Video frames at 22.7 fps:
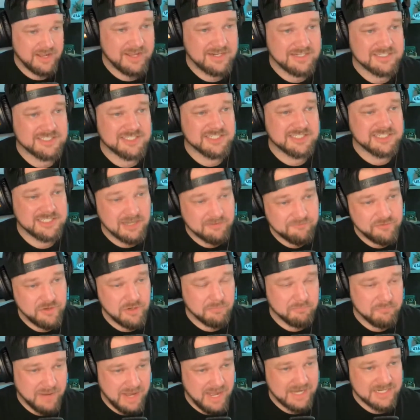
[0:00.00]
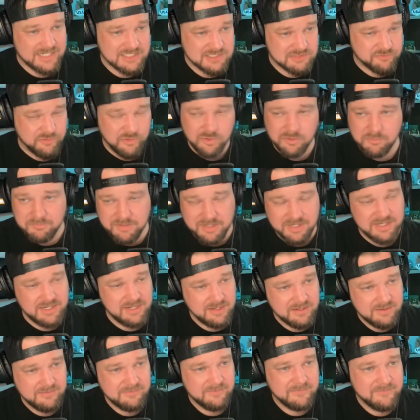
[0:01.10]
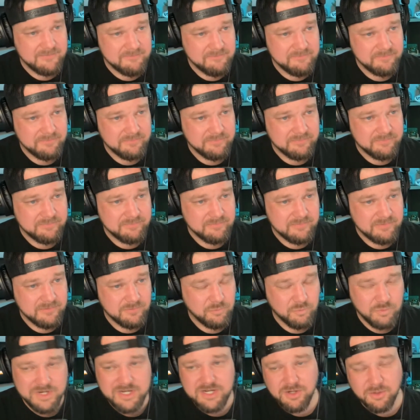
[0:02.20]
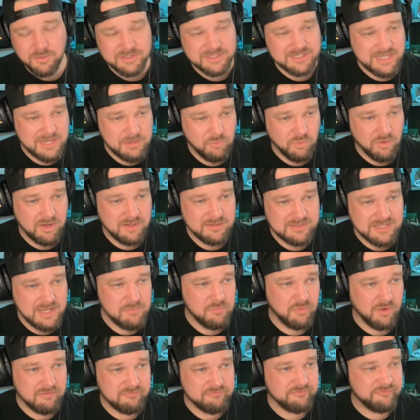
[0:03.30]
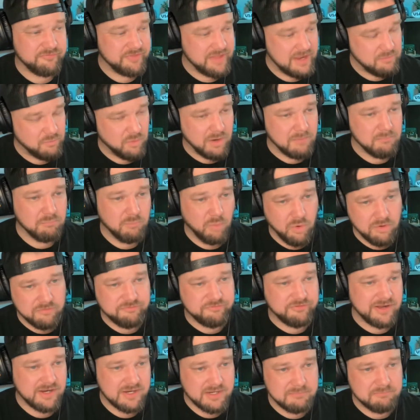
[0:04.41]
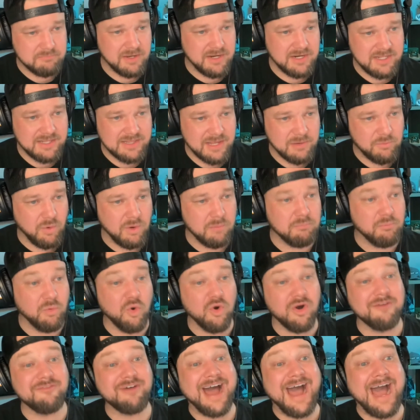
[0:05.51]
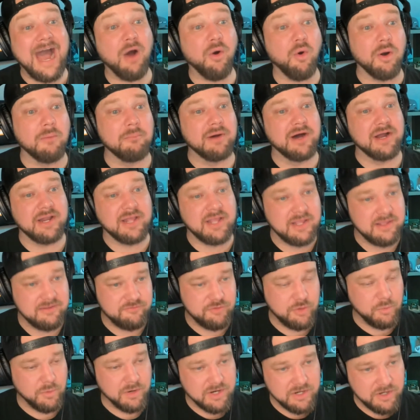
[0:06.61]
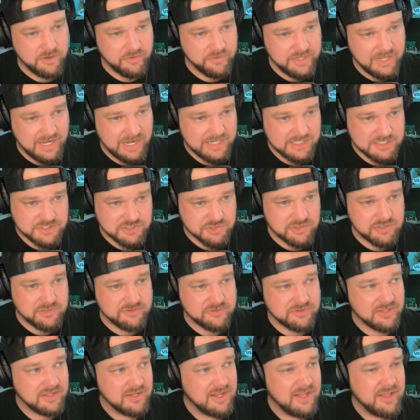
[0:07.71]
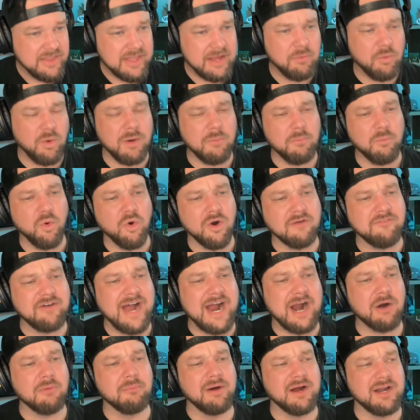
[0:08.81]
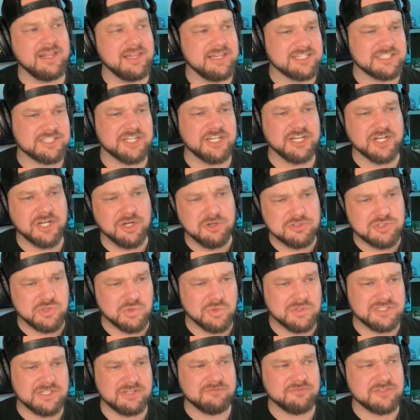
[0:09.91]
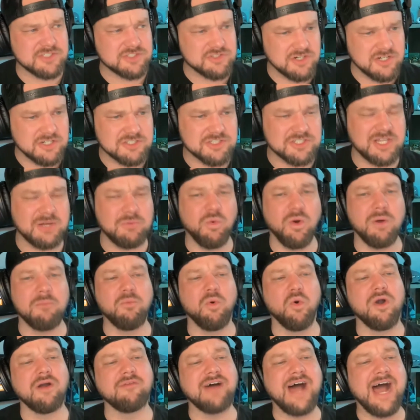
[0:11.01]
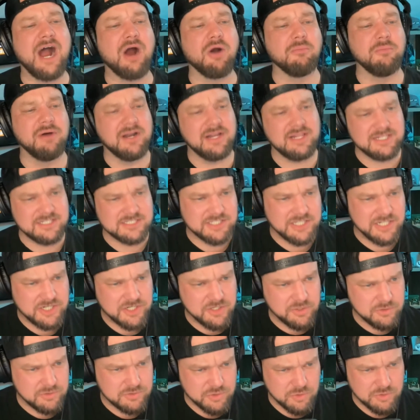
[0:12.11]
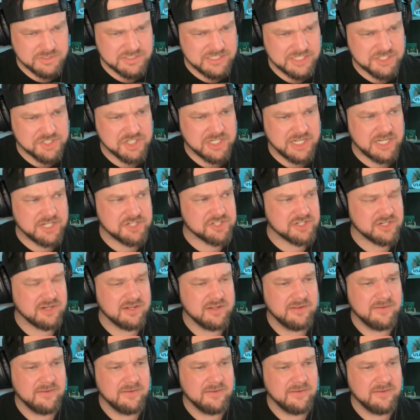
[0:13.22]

going to stuff your pockets full of money... We know what they want. They want more fucking money. They want more of our money. If you want to know the honest truth, they want more of our money that's going to go towards infrastructure. They want more of our money that's going to go towards education.